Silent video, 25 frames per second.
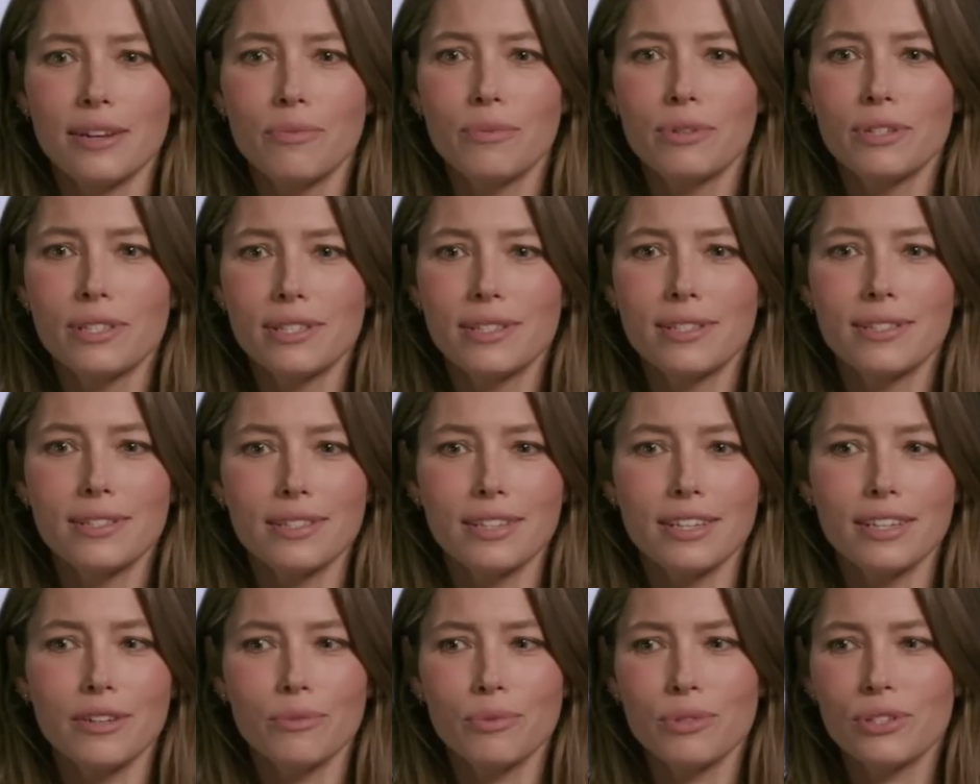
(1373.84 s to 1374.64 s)
It was.
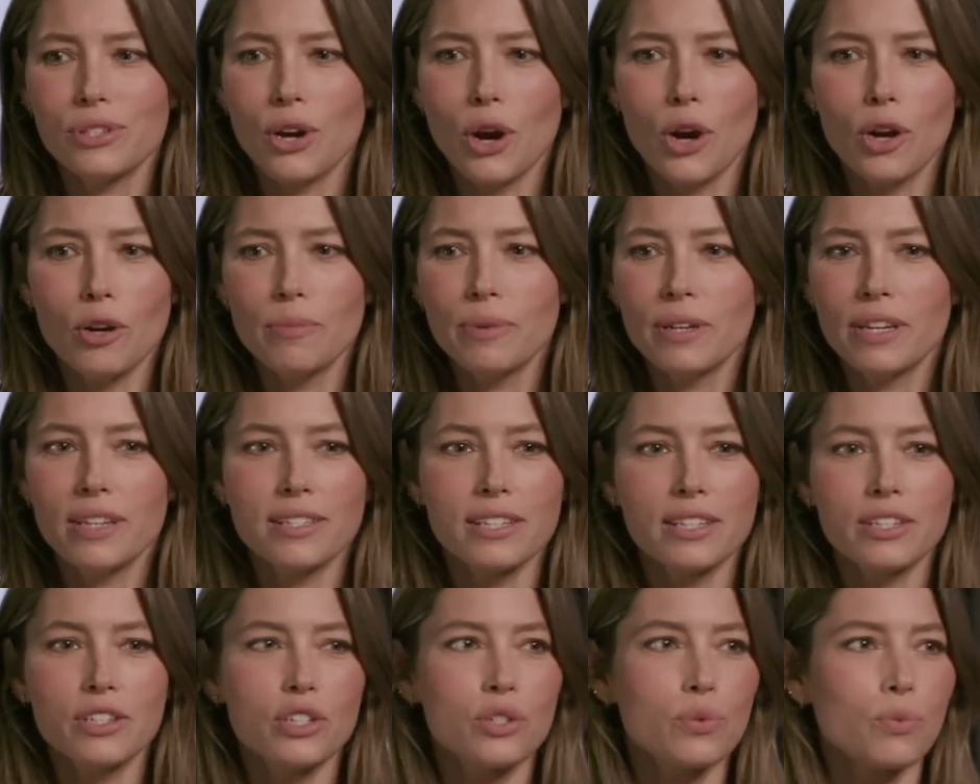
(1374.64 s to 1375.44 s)
It was hard
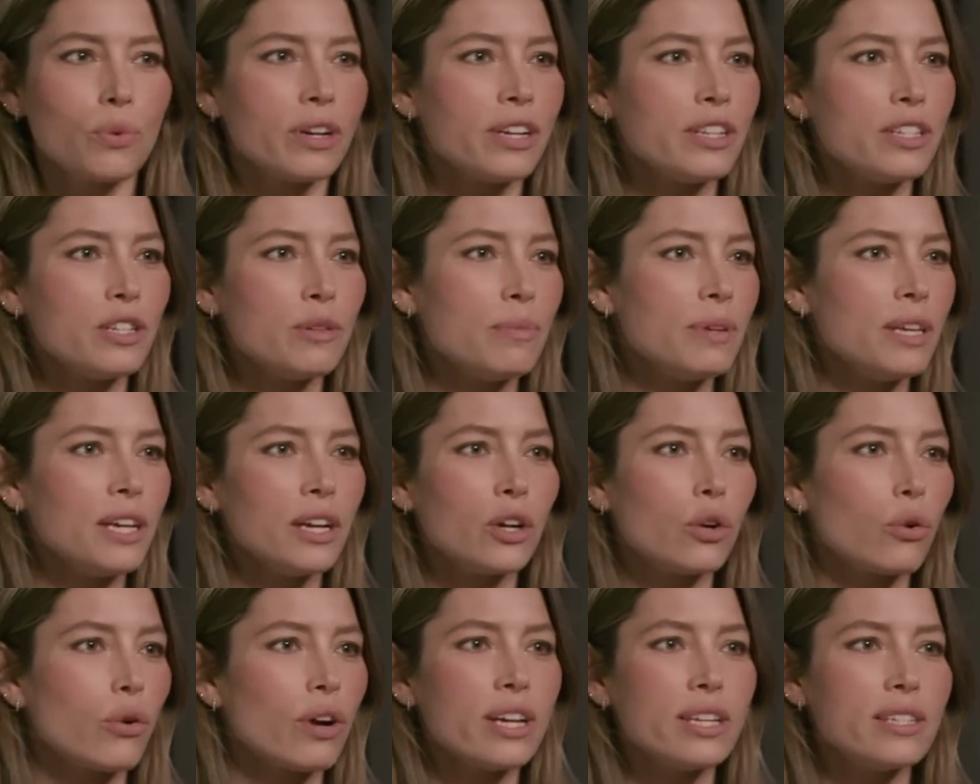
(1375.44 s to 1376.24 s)
because I just wanted to be
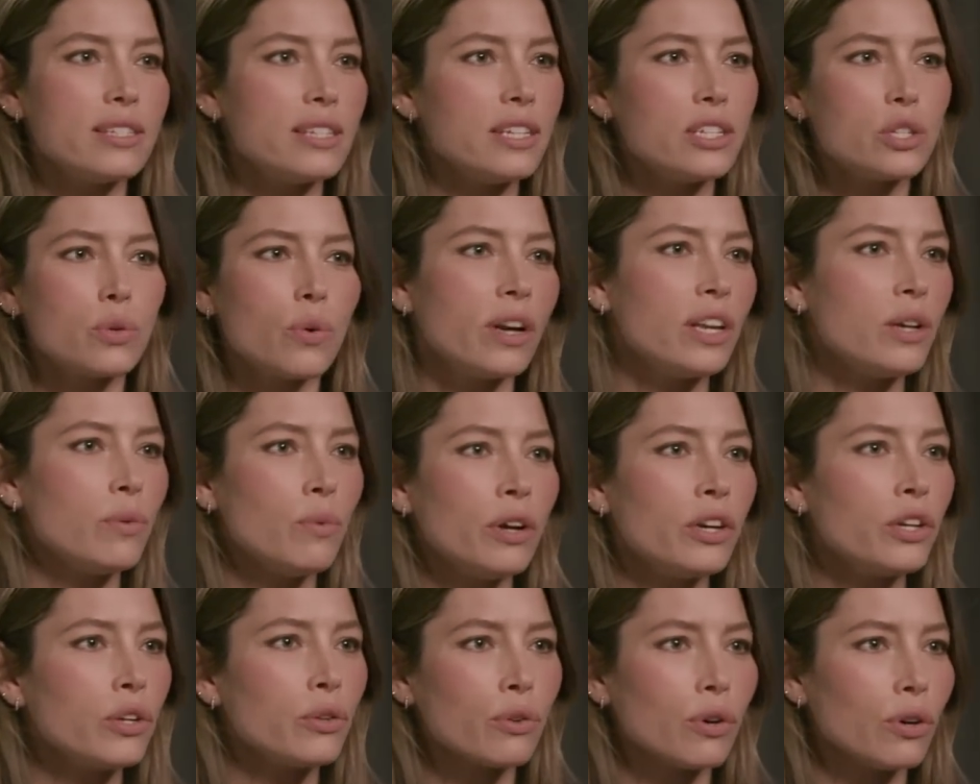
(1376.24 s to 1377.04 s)
a crazy. 20
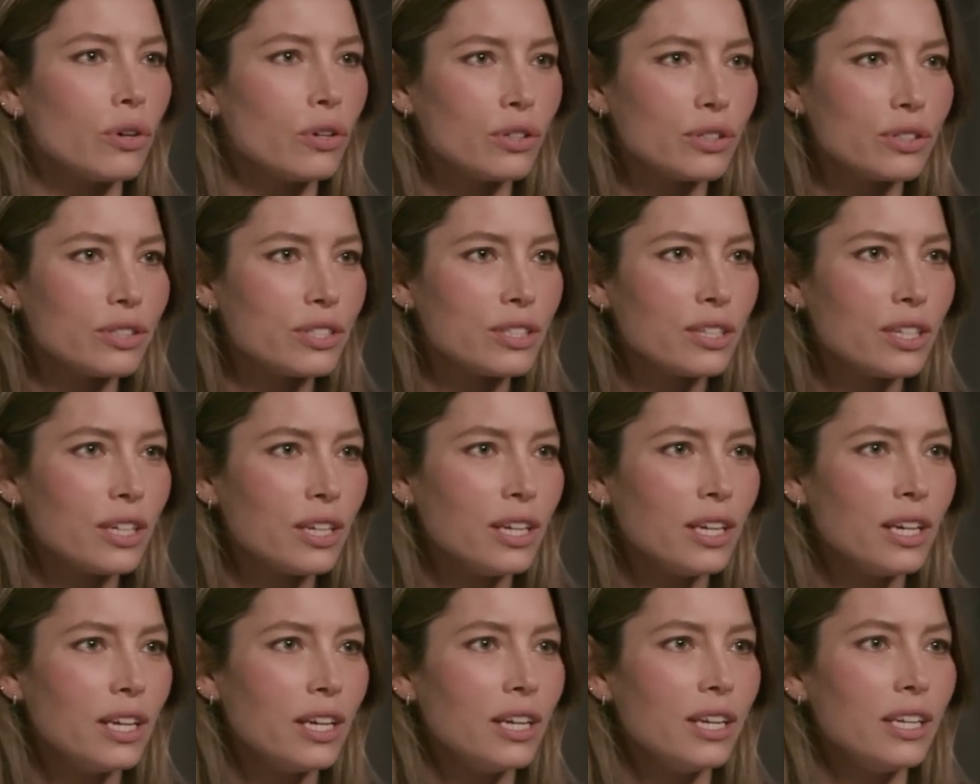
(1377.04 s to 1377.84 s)
21 year olds.
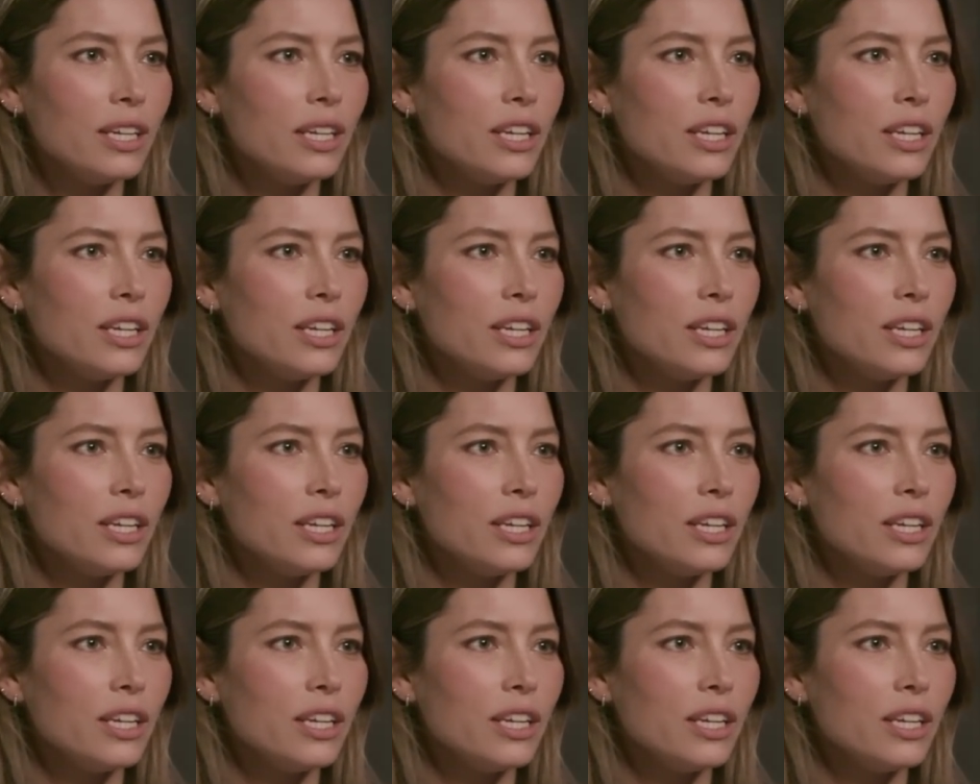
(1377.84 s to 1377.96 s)
Yeah.